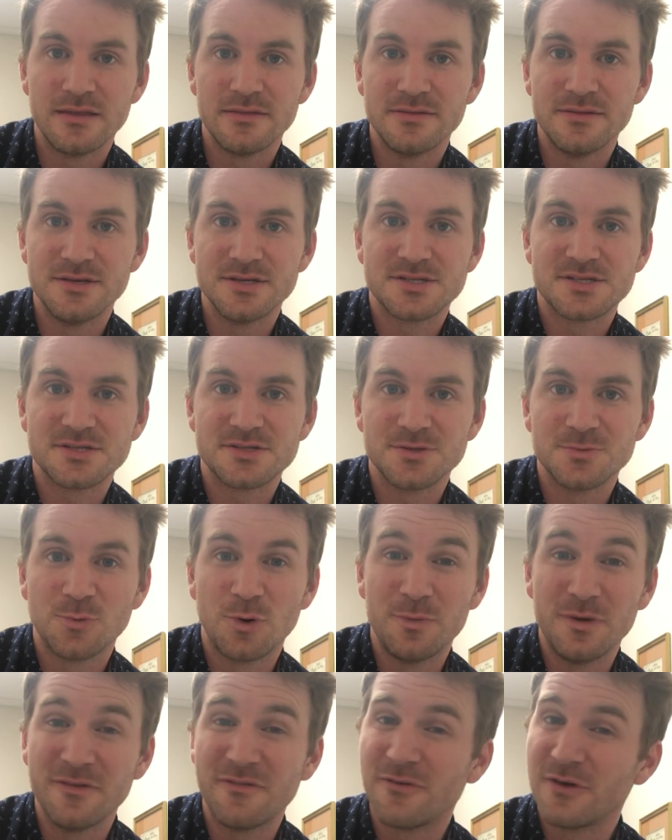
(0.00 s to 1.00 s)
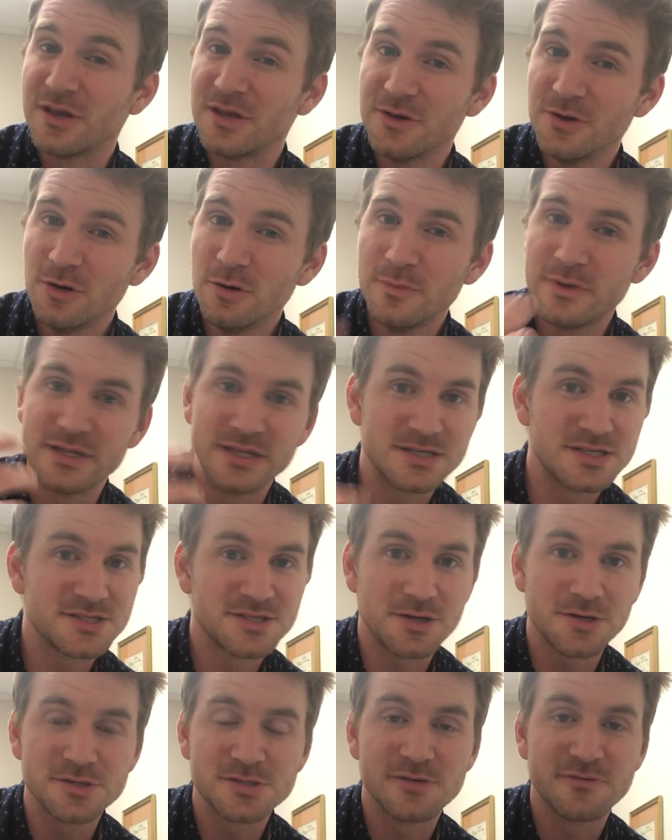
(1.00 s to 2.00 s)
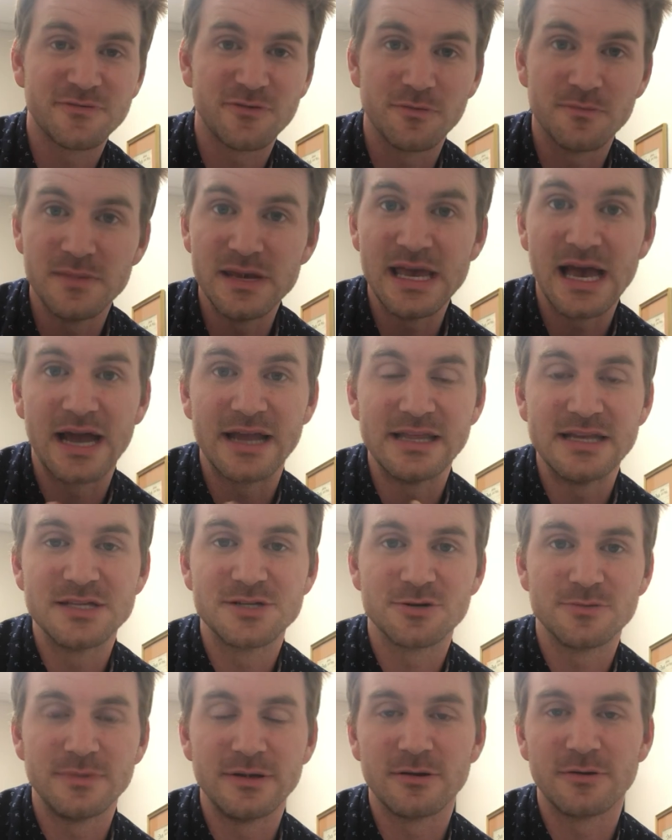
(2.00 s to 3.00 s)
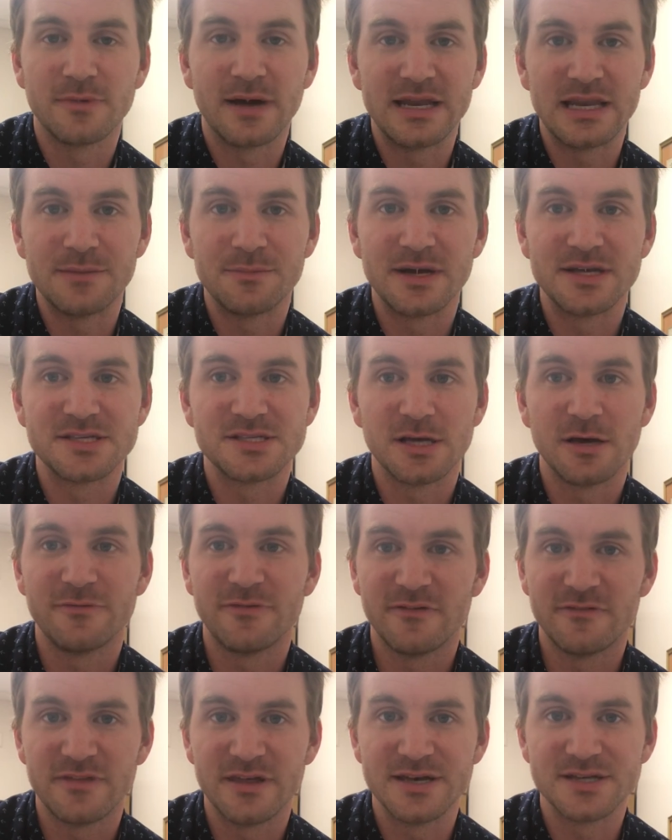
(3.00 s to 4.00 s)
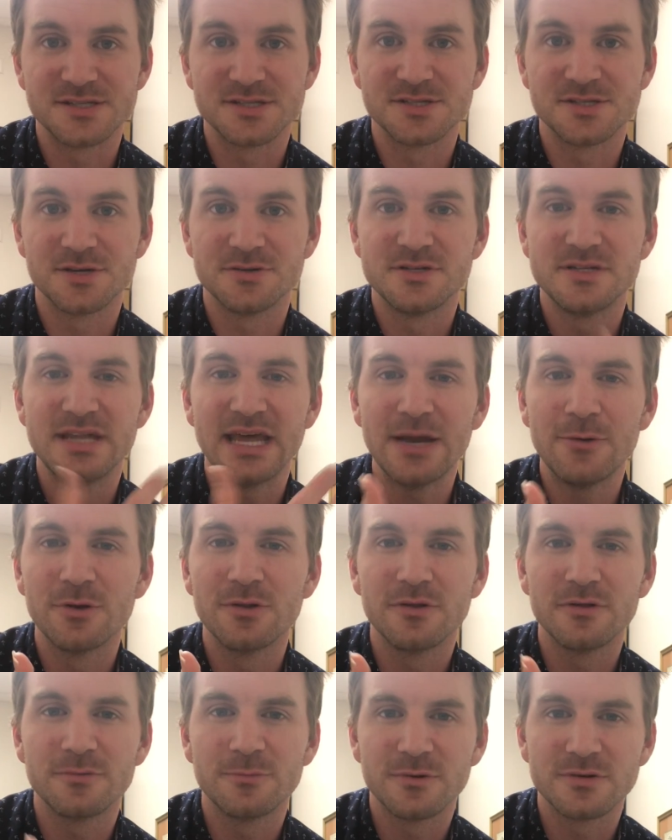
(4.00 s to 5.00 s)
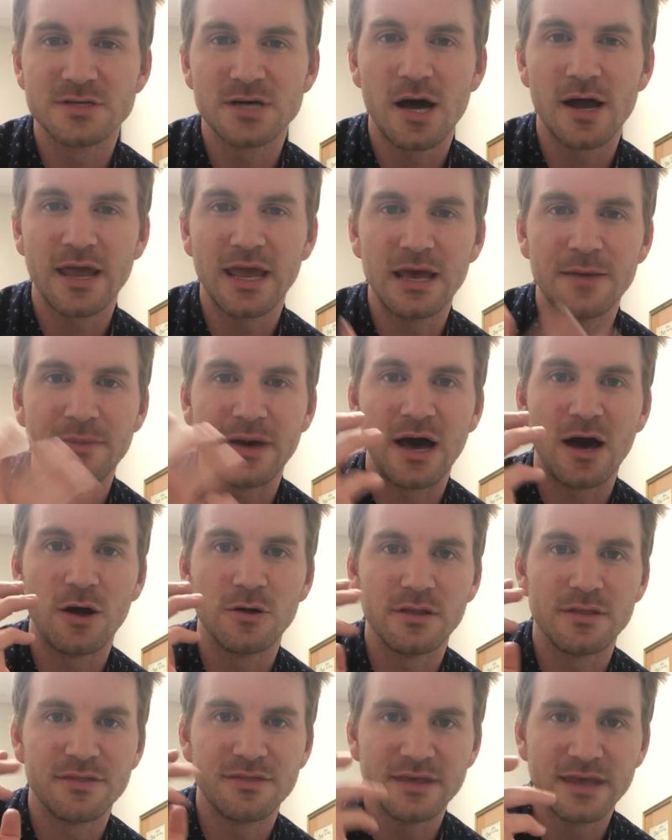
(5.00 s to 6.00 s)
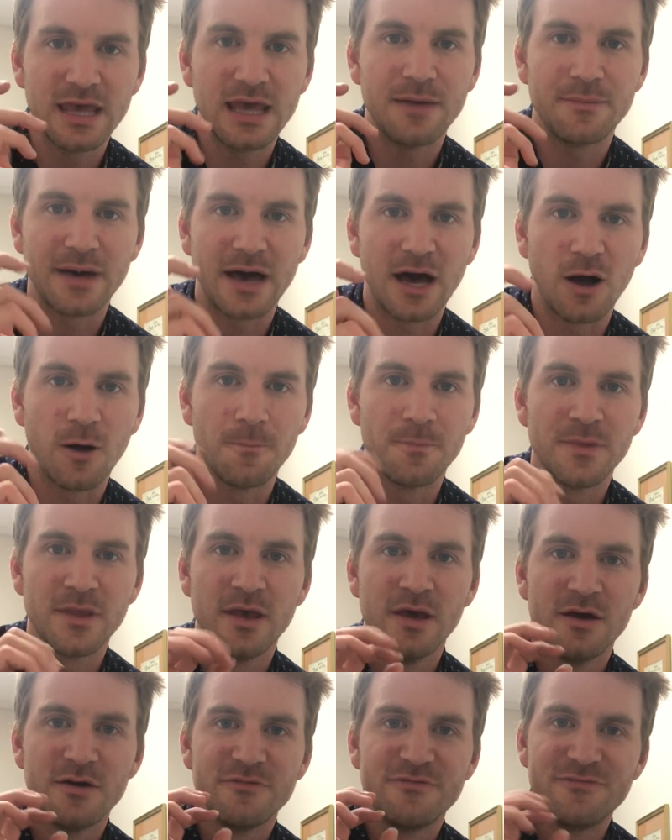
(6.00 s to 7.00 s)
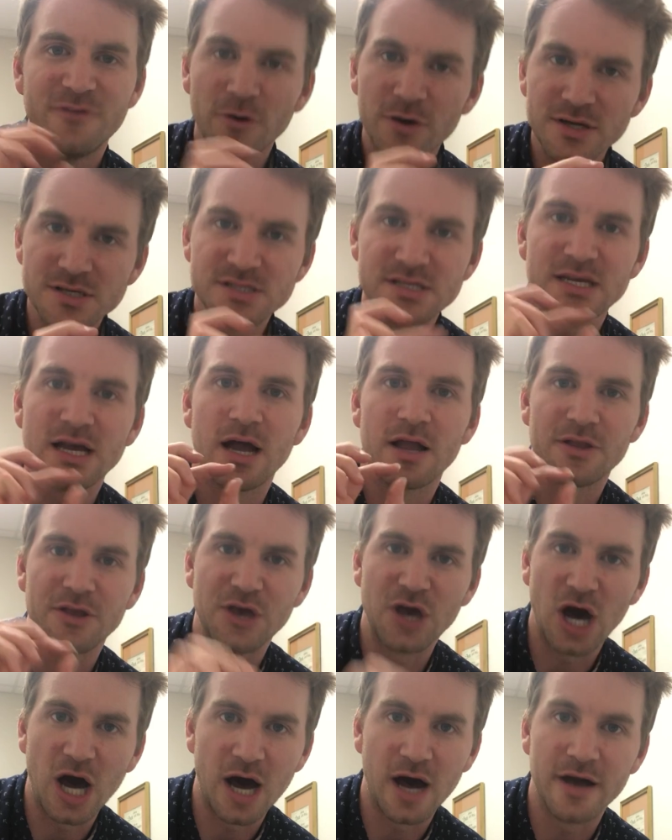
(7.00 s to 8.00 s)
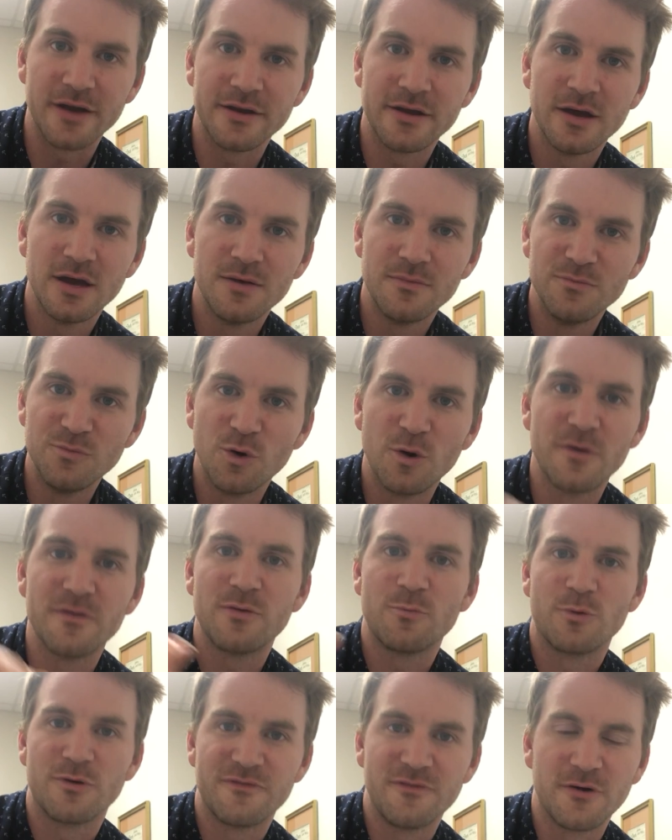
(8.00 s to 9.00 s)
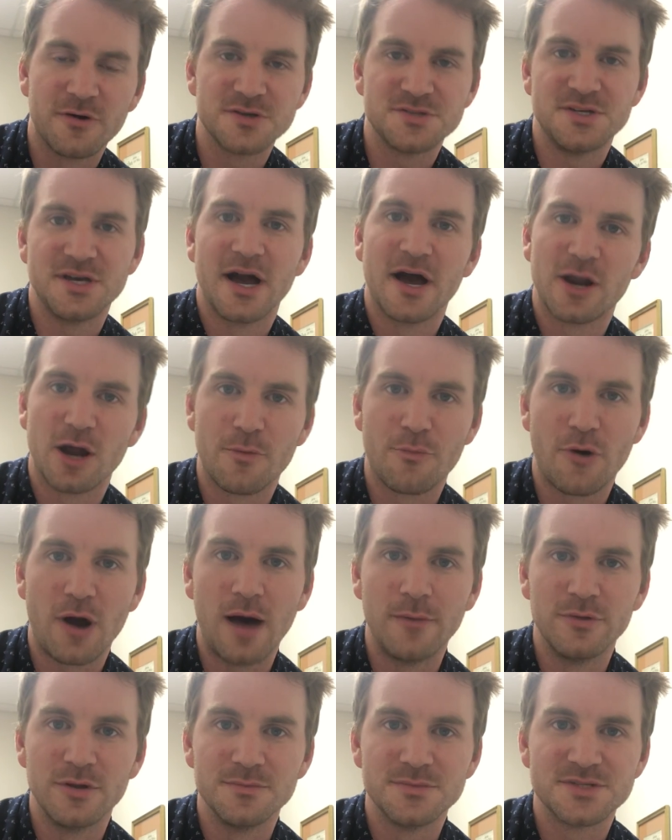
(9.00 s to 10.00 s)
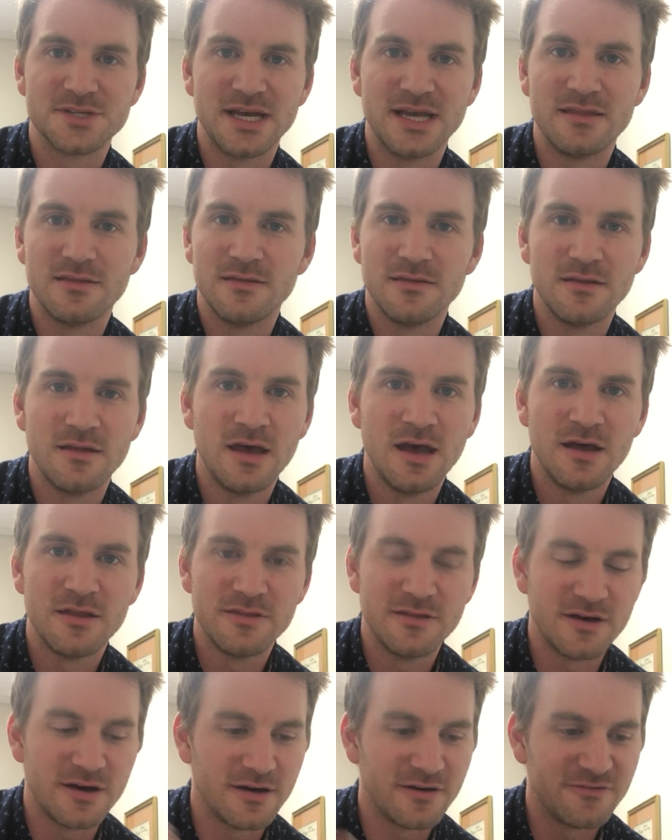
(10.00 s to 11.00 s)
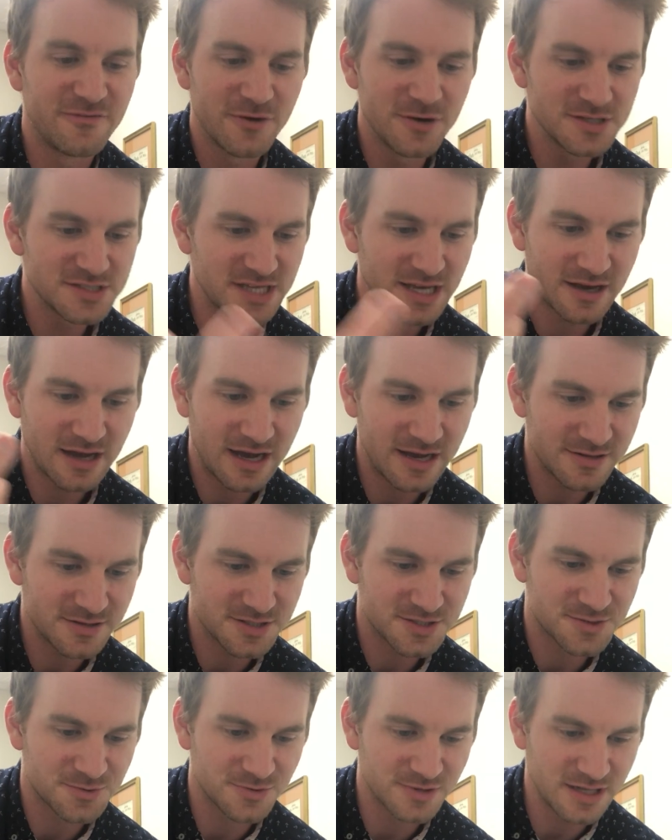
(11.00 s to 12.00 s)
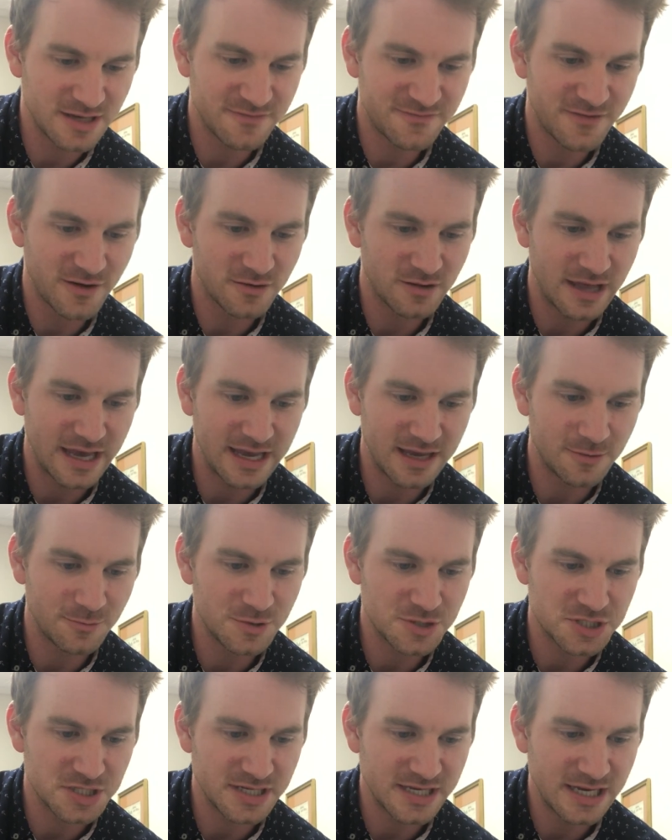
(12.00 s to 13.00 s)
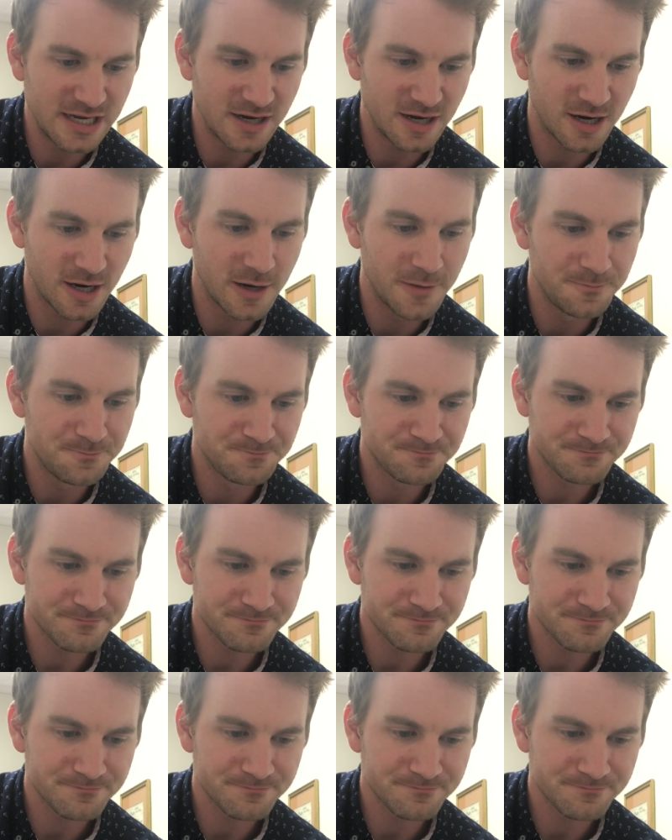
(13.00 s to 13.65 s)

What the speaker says: This will be for you, but this is also for me. I need to be reminding myself of this. And so today we're talking about and thinking about focusing on God more than we're focusing on our problems. And the verse I just really felt like we should hear